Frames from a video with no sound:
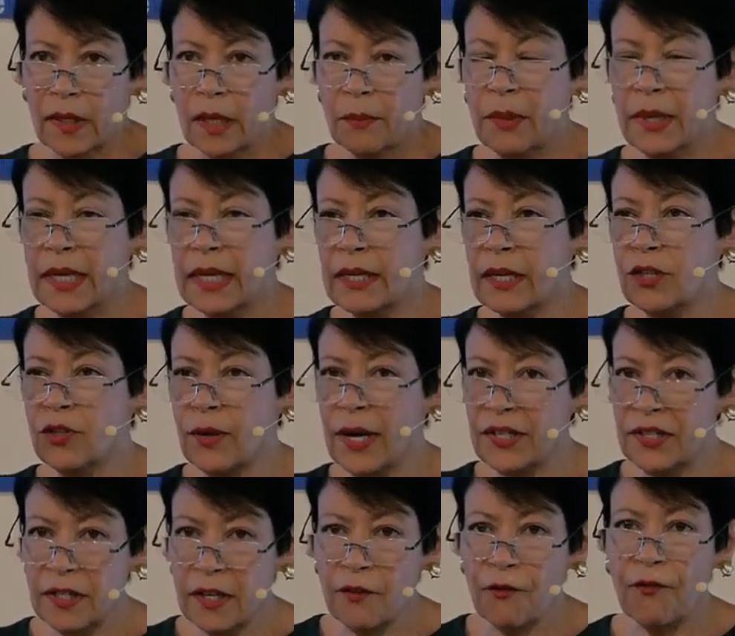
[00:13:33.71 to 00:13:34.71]
But in
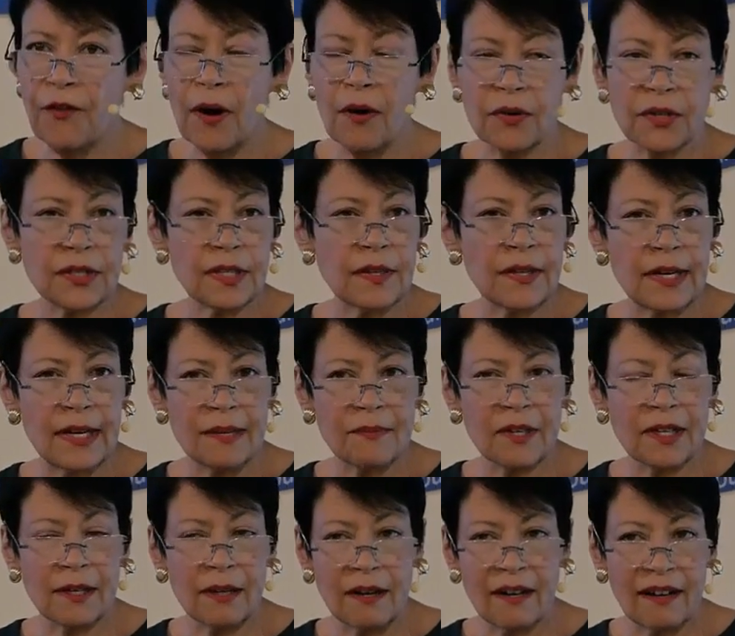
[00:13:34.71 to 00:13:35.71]
addressing folks in the name
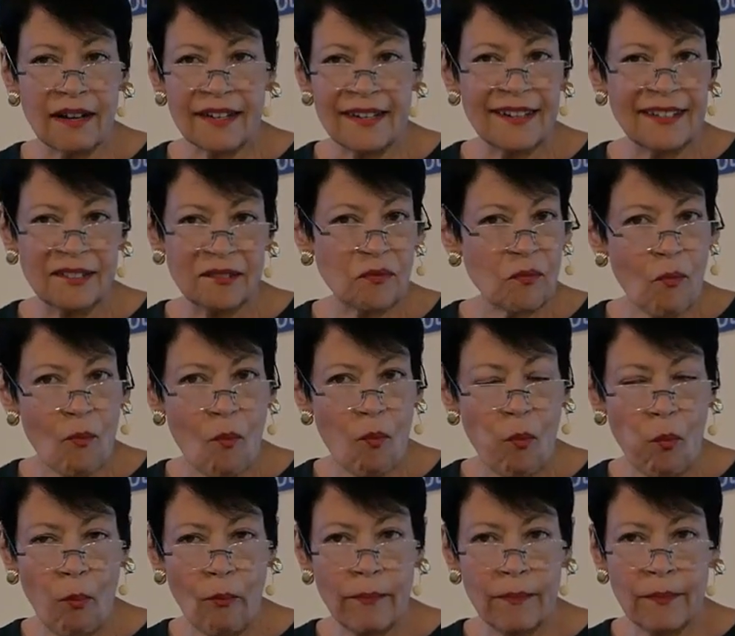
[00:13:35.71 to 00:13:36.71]
of God,
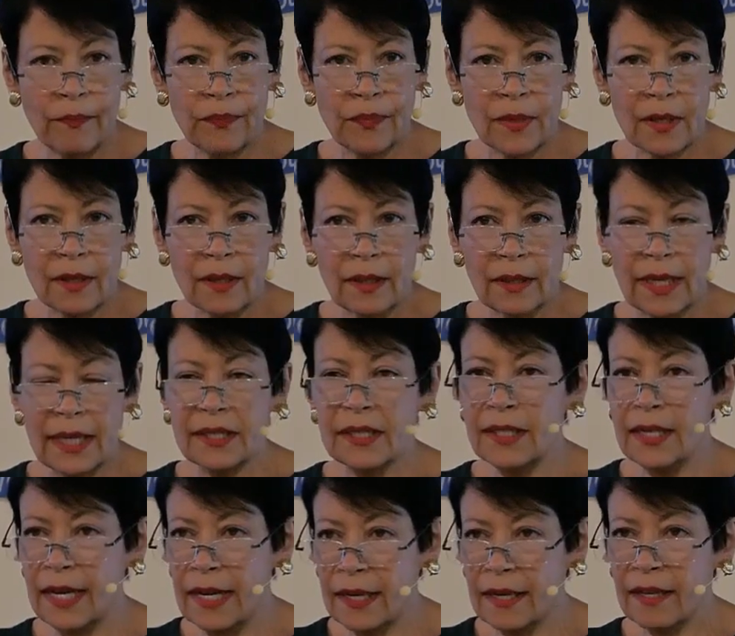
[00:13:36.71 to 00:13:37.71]
let's
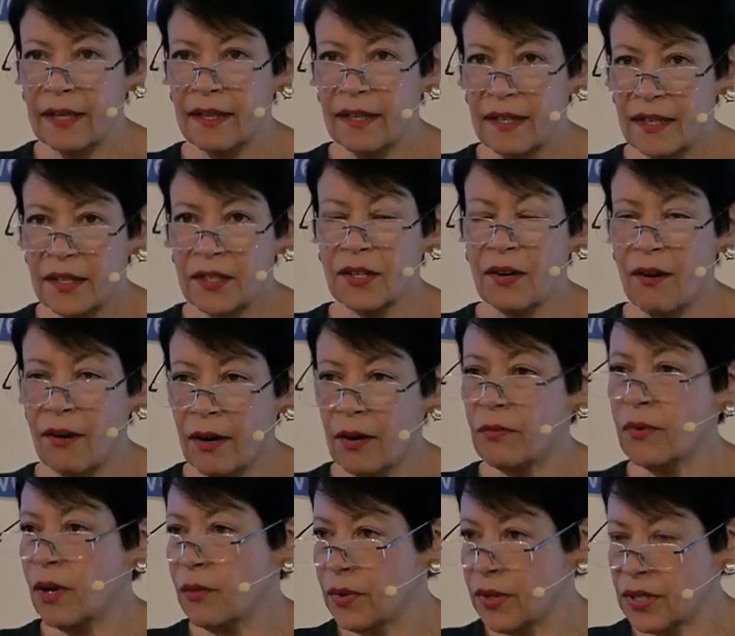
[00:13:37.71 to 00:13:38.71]
take to
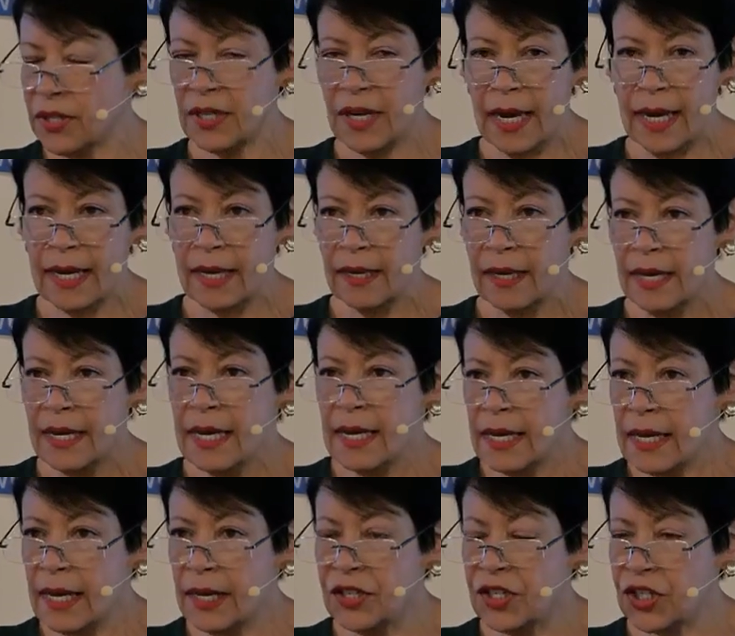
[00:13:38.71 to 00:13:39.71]
heart what we're saying
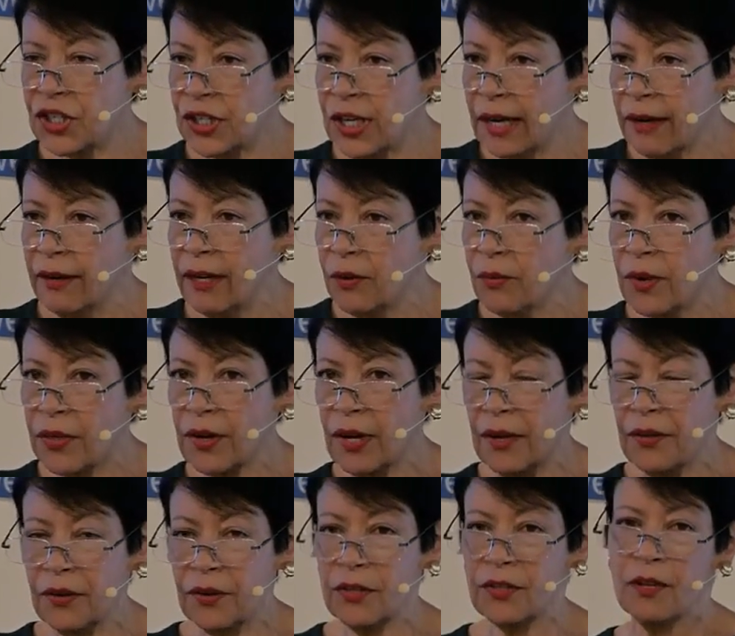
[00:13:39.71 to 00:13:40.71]
and sharing with
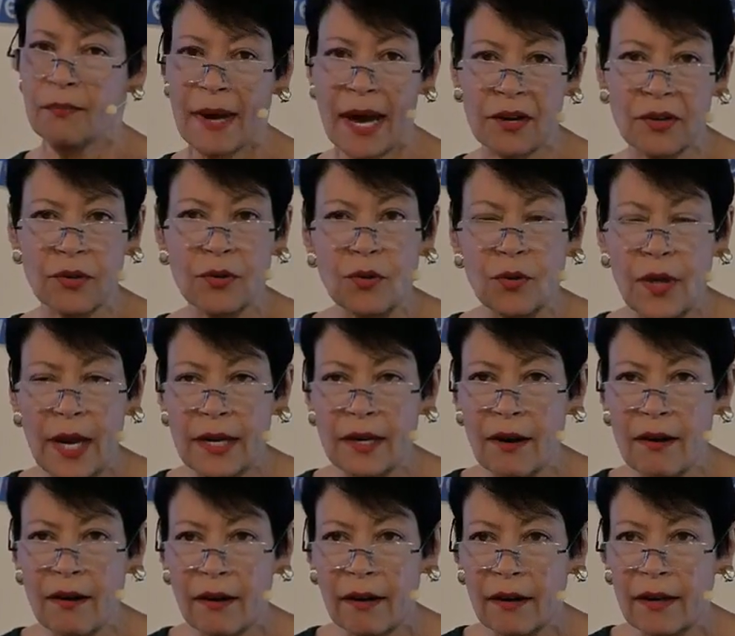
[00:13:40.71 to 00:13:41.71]
others, no matter who they
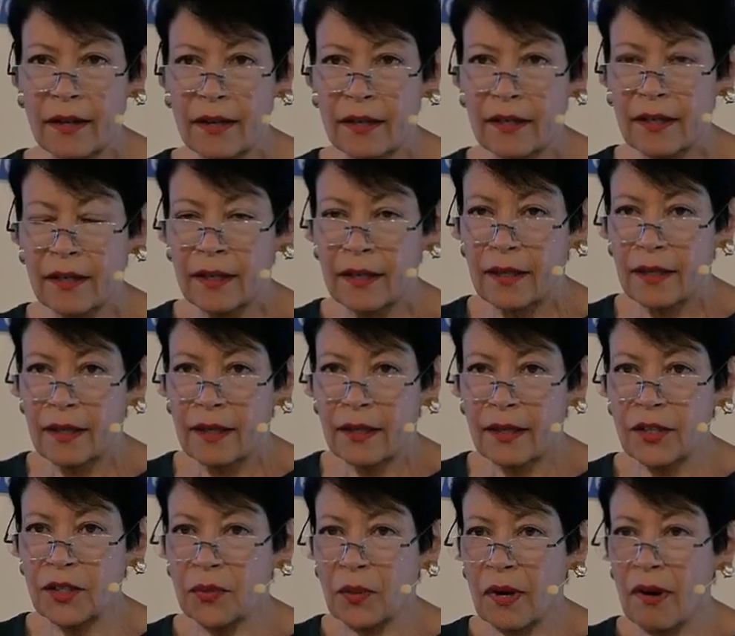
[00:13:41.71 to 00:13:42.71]
are,
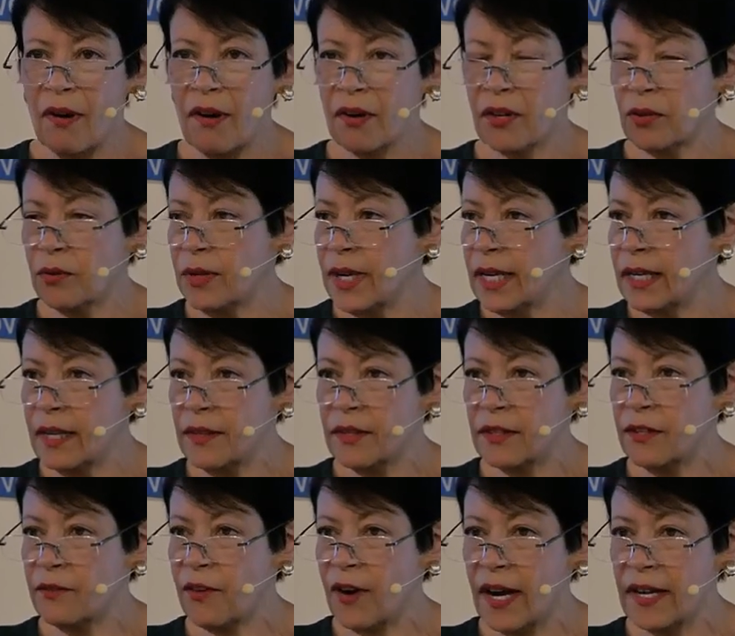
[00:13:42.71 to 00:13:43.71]
because we're all created in the
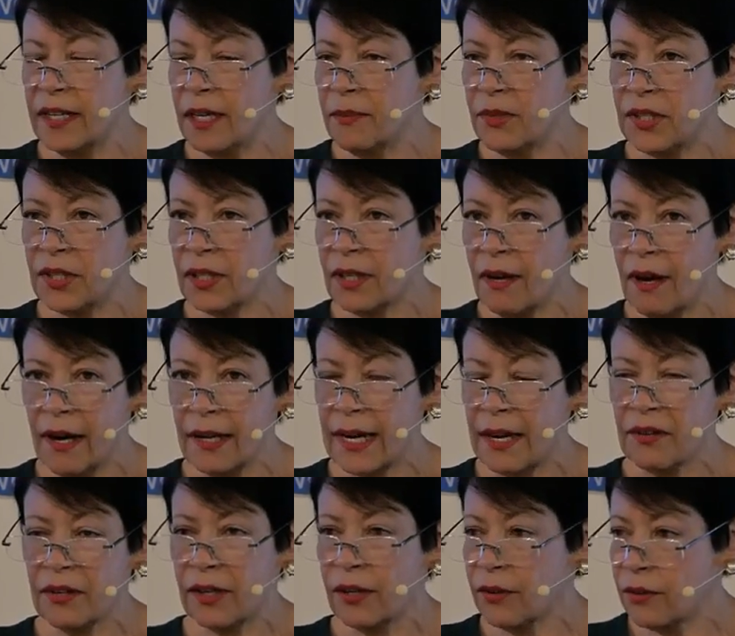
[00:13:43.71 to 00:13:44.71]
divine image of God. I
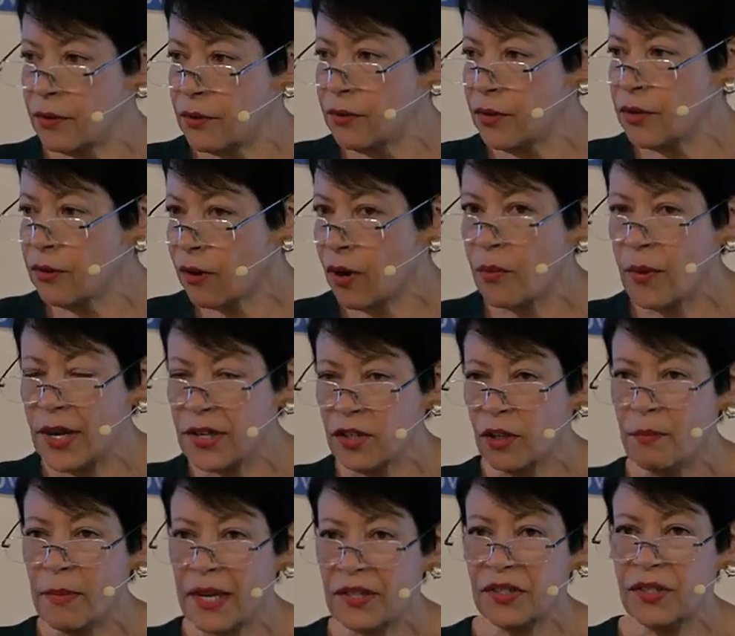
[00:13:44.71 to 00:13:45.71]
don't care who you are, what your
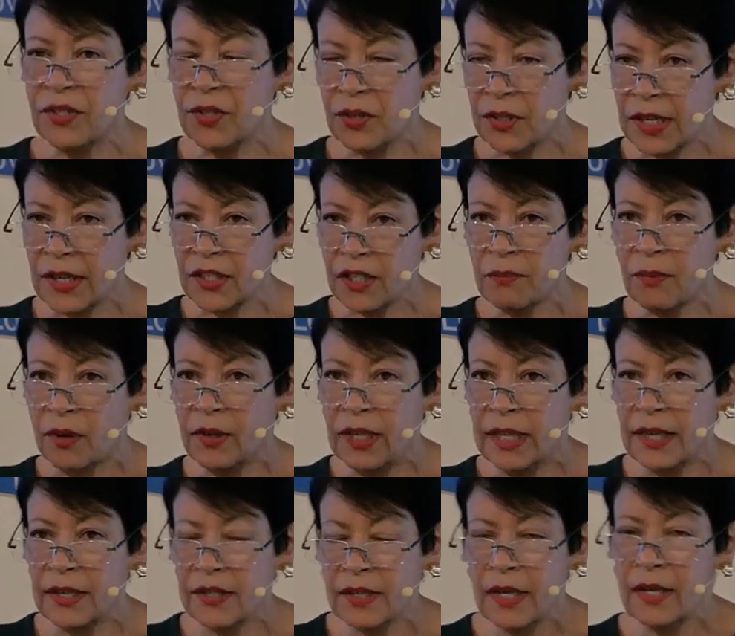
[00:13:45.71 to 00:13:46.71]
message or
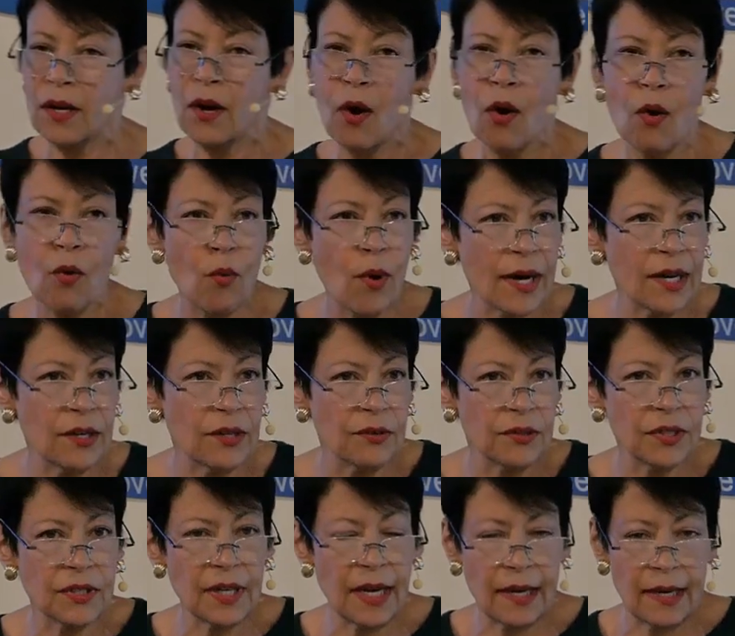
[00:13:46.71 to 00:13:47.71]
testimony is. What are you
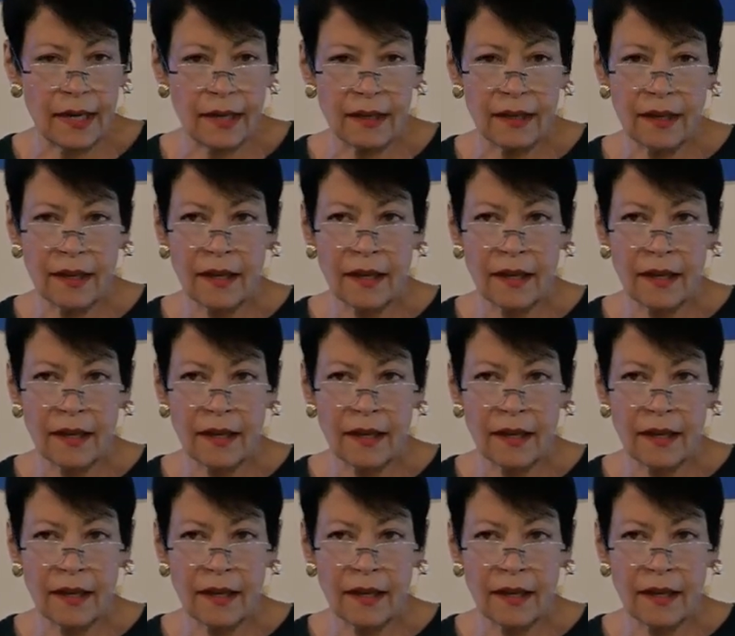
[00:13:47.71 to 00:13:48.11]
saying?